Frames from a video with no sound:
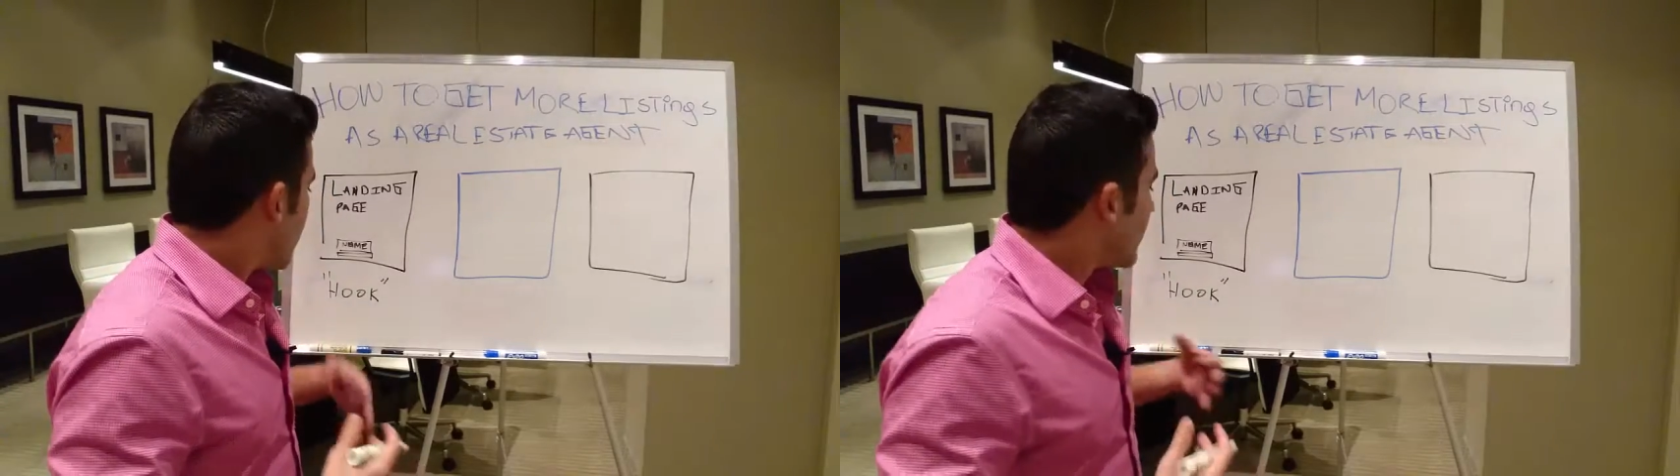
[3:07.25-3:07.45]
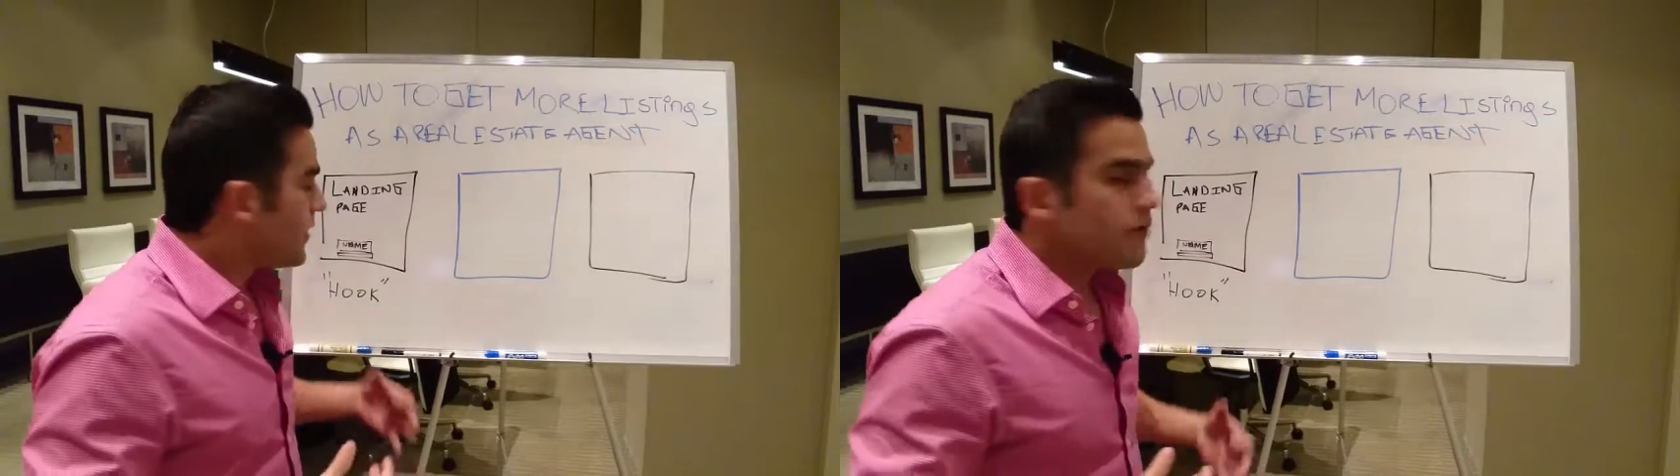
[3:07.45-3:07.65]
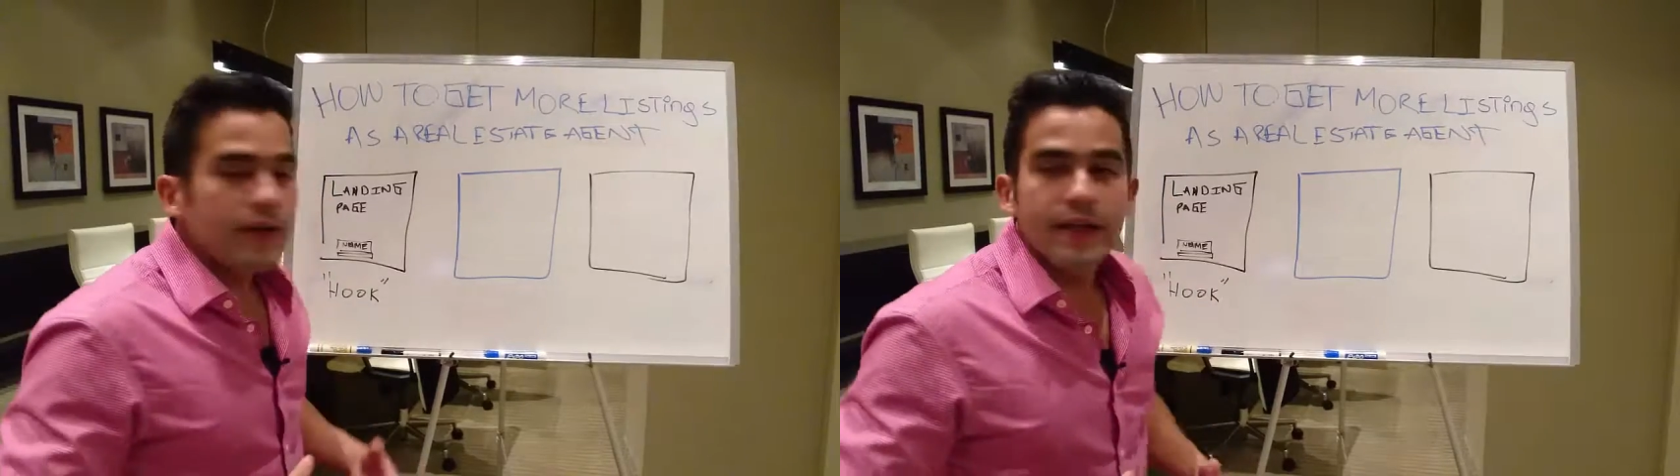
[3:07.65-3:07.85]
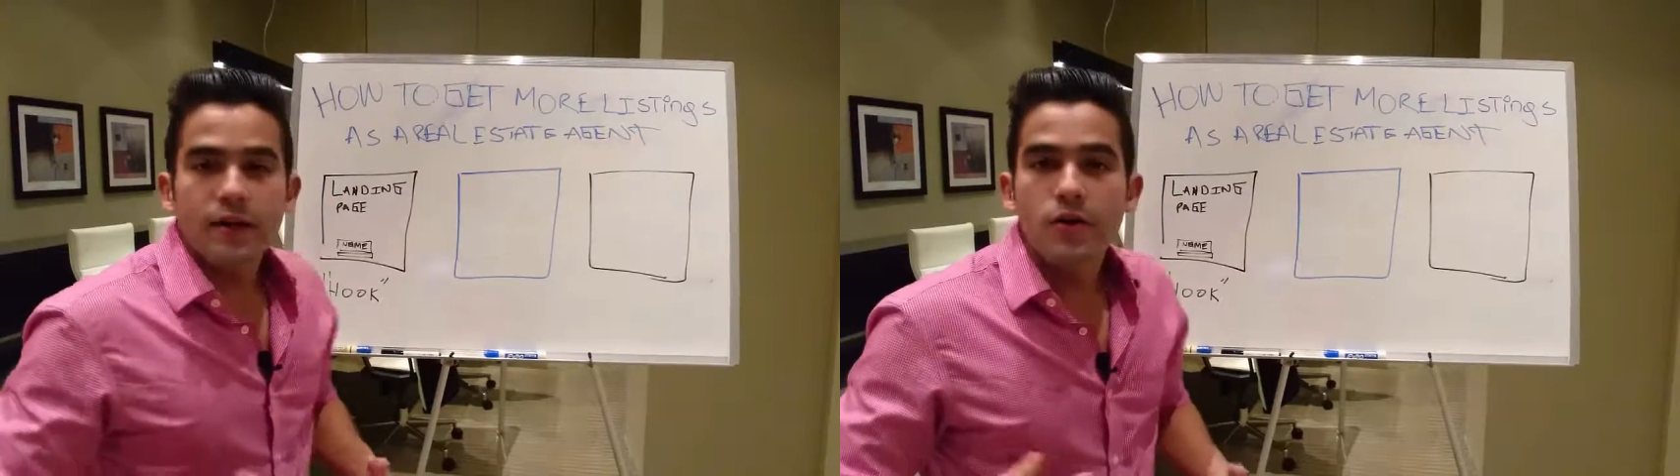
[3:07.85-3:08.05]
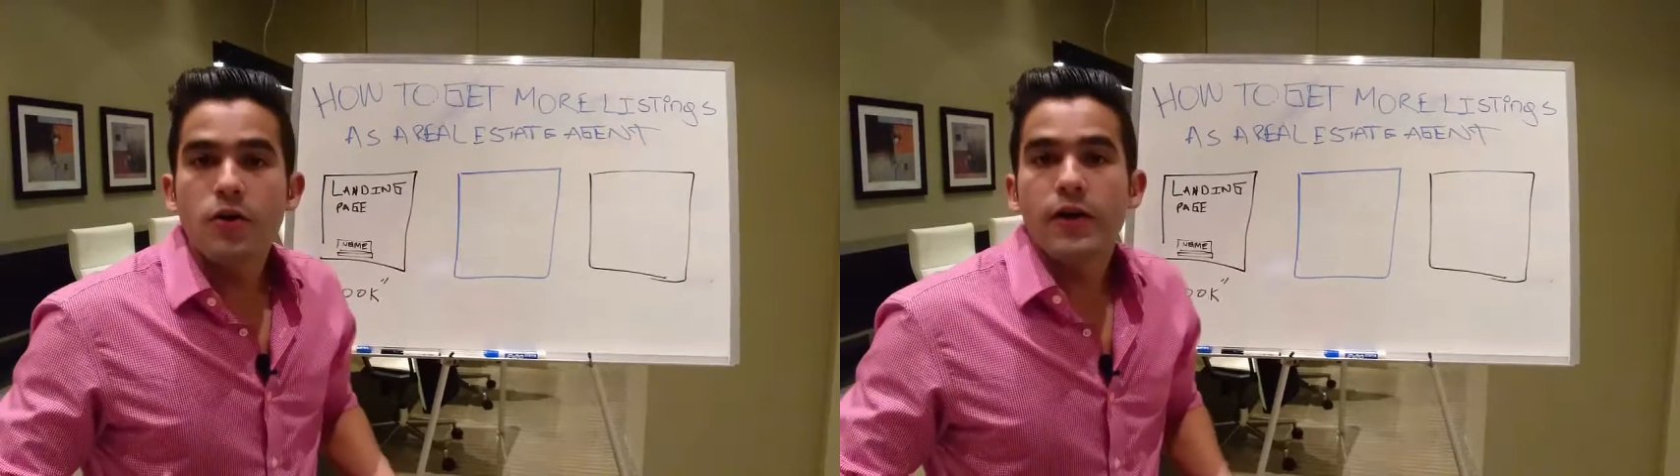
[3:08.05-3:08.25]
and you need
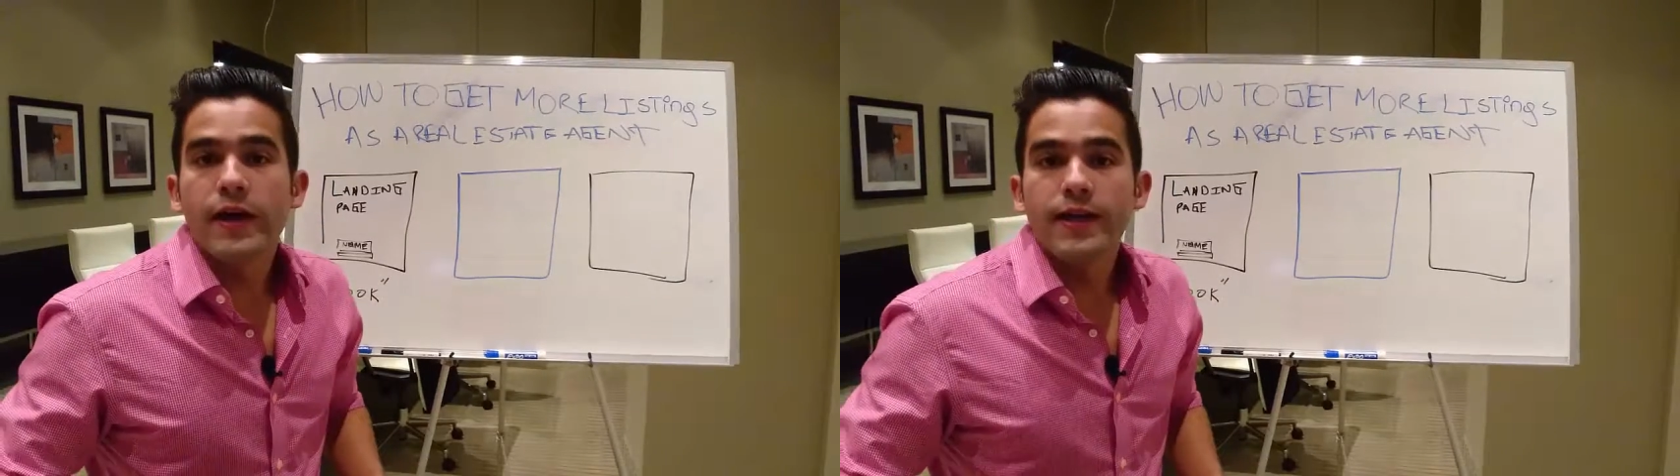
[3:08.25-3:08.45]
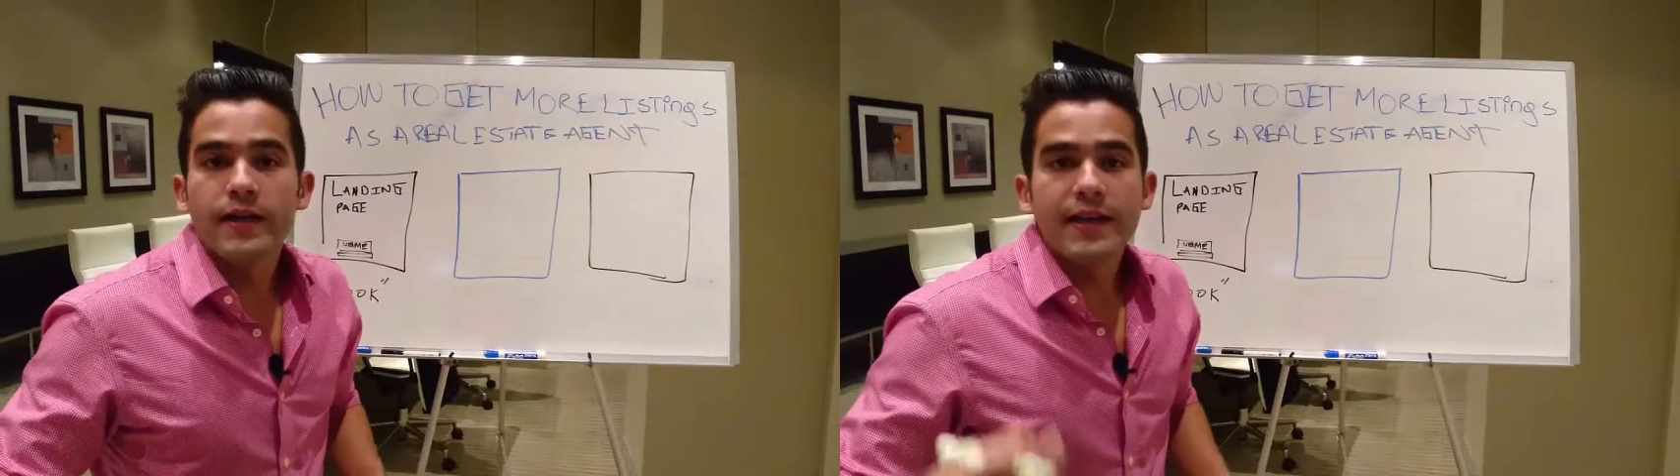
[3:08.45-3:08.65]
a hook, and,